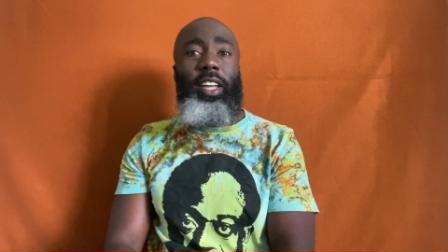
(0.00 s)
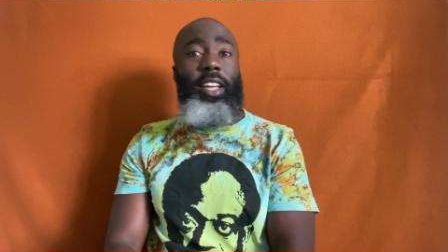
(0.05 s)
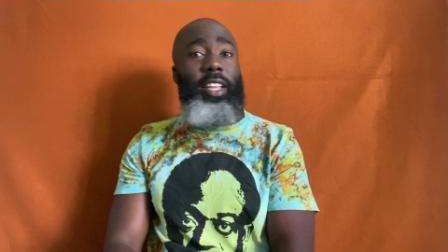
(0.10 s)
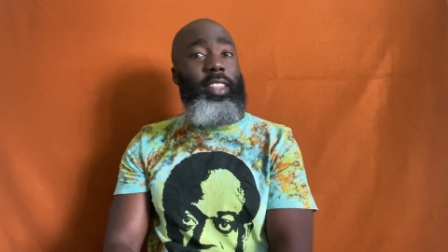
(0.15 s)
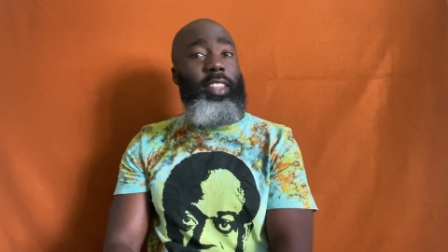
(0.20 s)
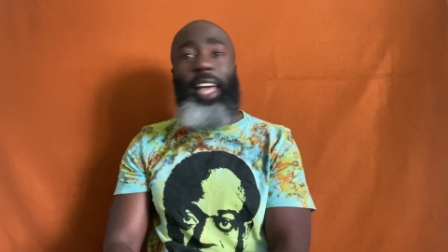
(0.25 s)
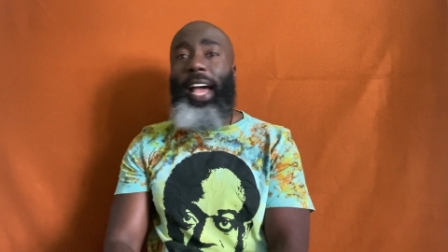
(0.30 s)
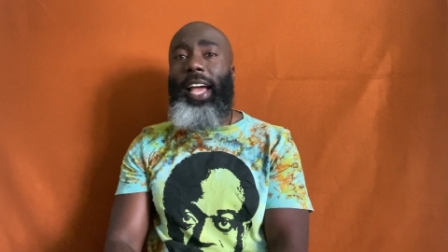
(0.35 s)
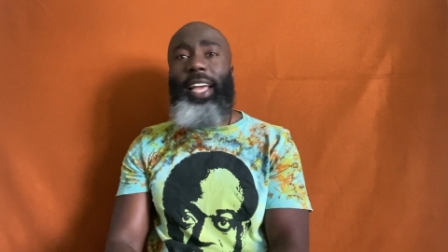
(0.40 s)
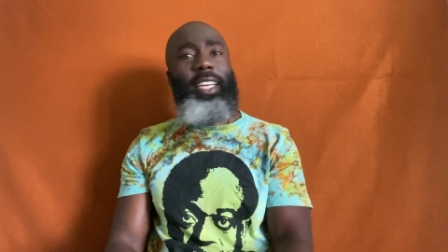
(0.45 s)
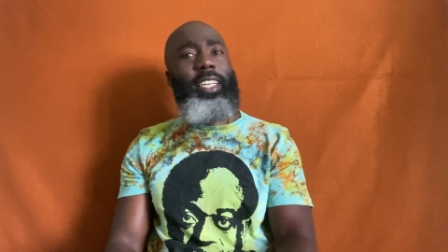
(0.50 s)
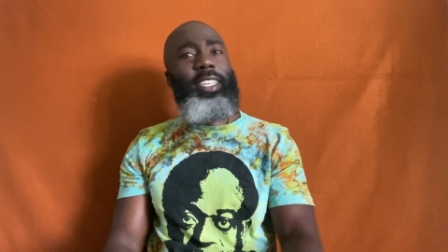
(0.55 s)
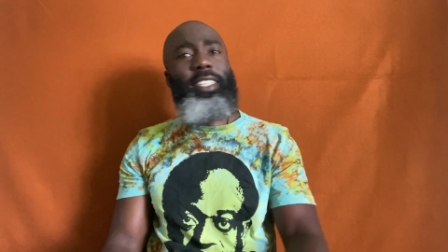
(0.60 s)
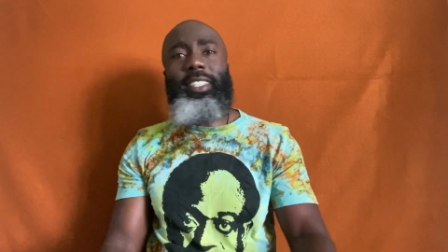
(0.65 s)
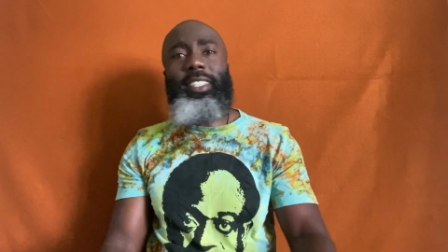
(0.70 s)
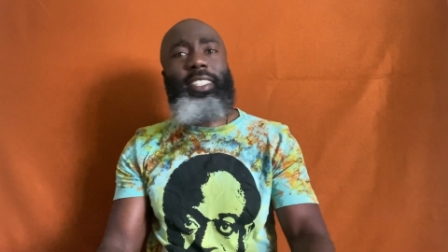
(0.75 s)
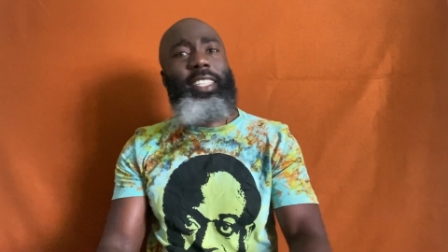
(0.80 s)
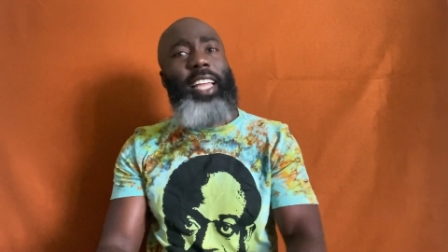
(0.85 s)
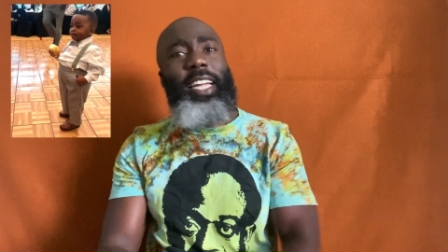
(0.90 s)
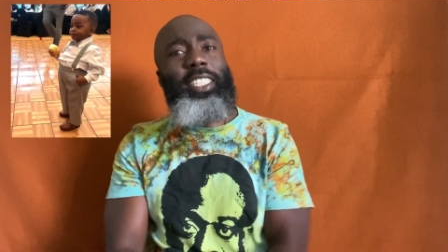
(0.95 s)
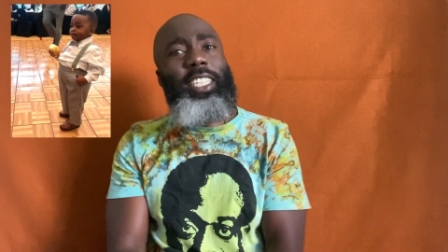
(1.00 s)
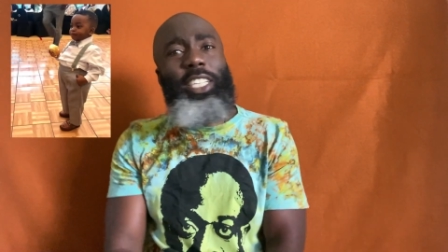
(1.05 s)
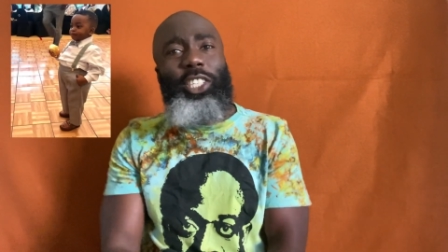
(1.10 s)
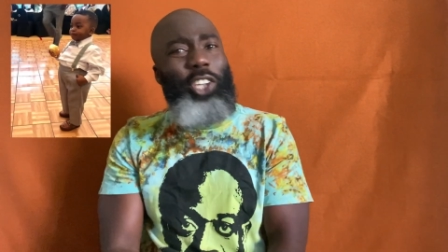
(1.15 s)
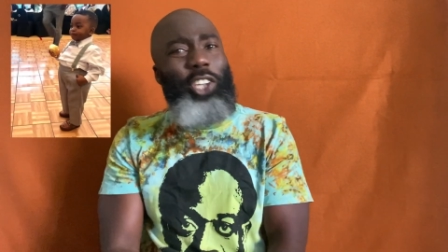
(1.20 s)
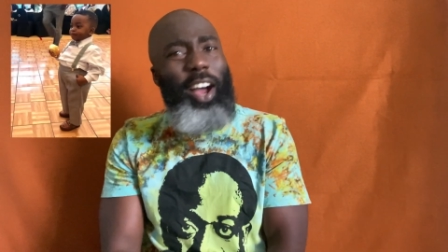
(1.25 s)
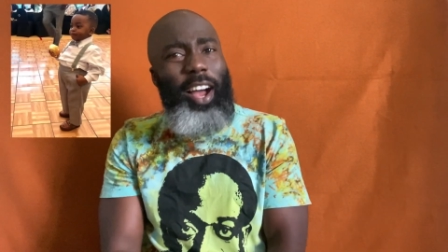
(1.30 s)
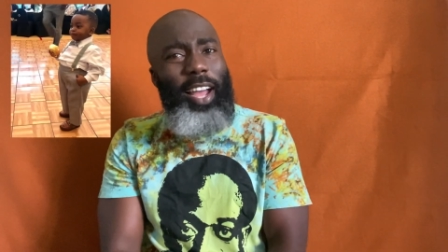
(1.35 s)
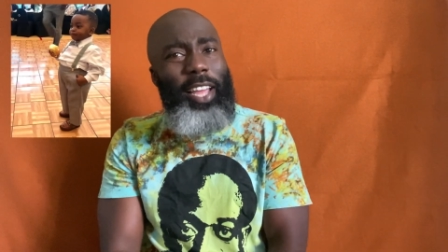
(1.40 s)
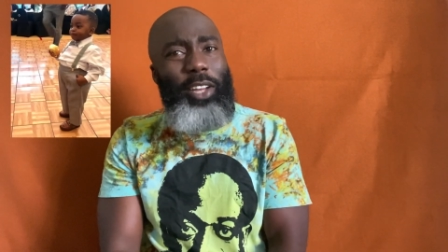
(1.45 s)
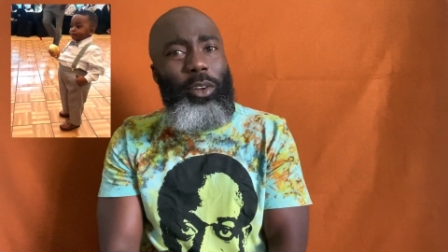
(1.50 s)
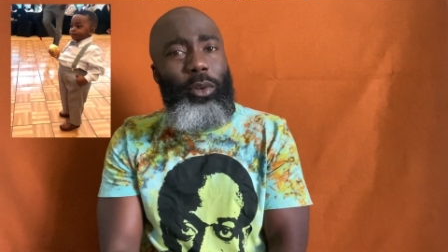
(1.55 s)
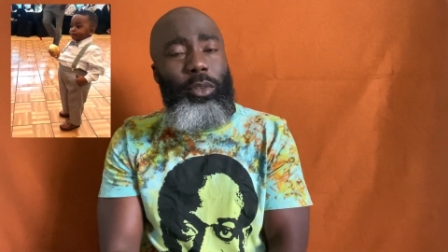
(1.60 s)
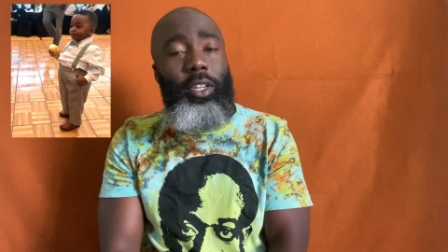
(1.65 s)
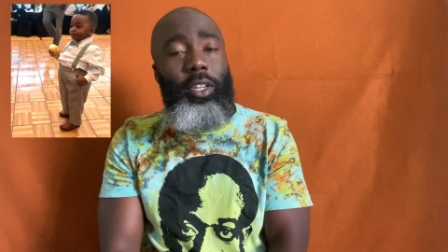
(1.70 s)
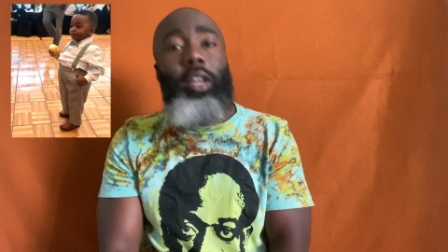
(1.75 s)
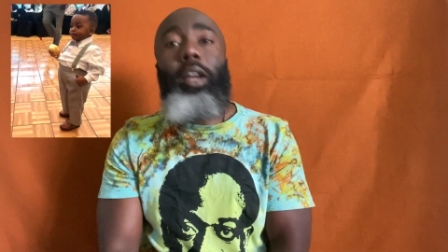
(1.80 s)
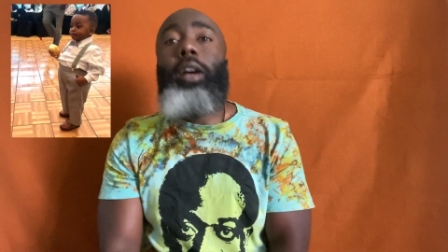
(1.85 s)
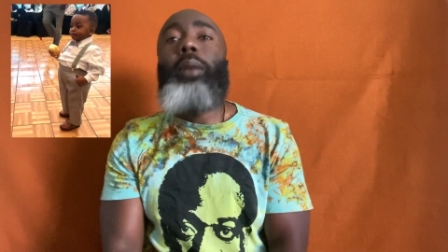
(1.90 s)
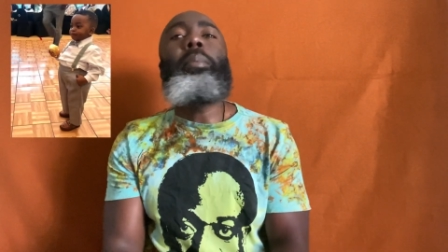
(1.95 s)
That is, that's a
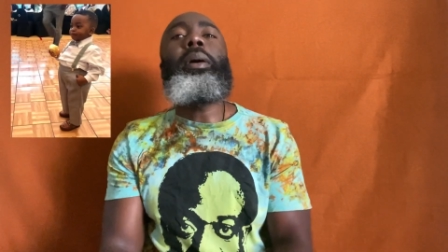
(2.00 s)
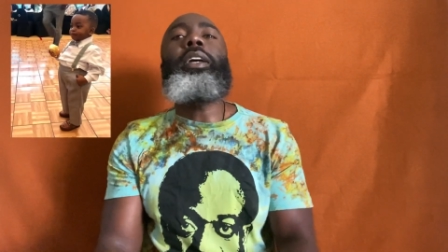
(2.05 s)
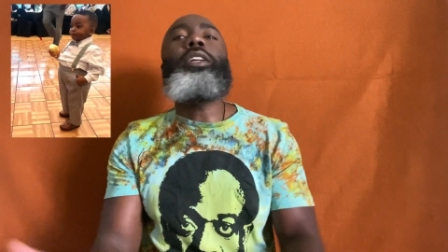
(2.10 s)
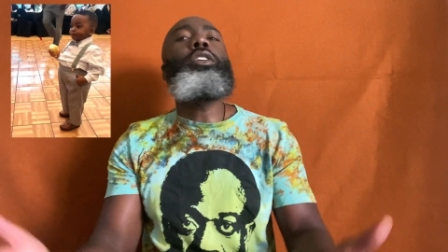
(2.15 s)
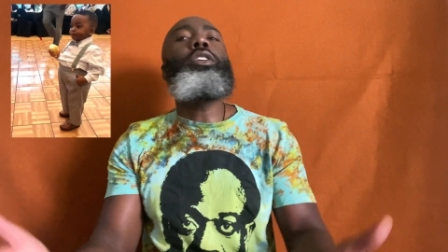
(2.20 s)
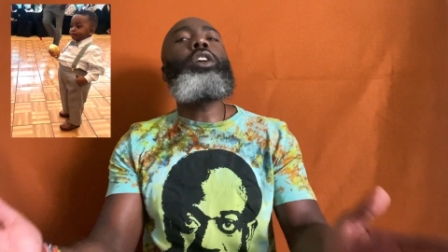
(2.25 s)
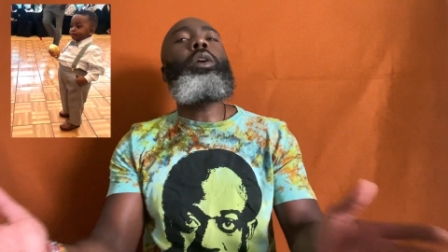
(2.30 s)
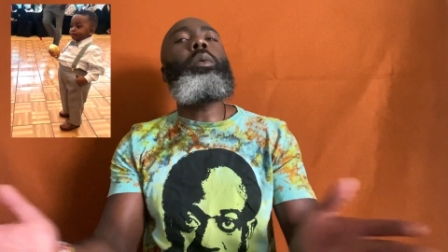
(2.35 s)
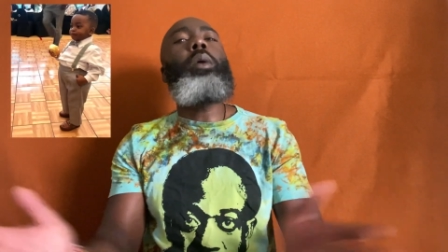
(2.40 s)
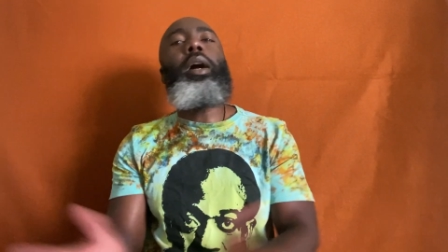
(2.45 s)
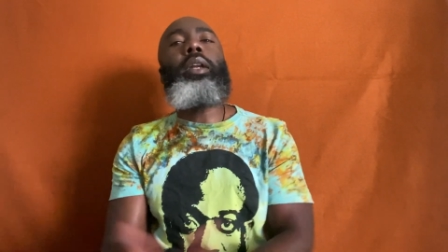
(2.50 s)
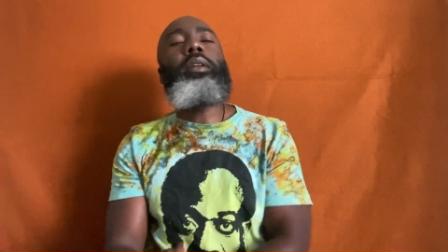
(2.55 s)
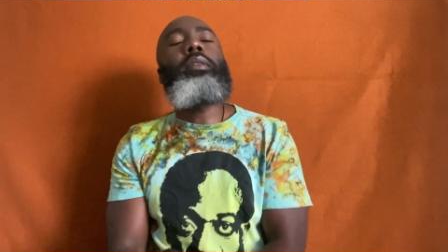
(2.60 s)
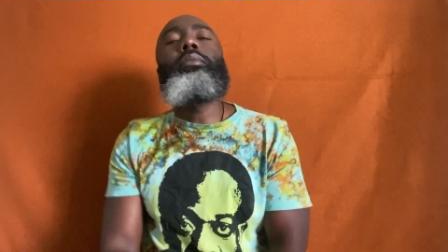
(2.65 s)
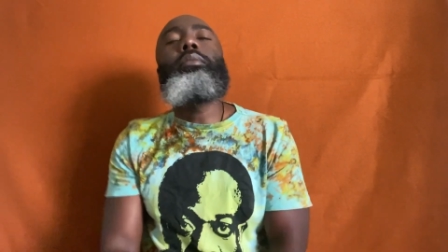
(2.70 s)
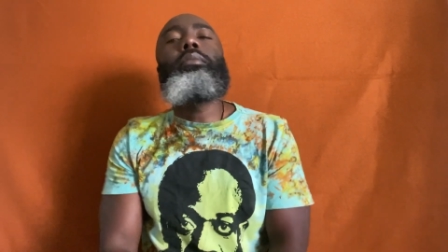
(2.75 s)
child. But you know what?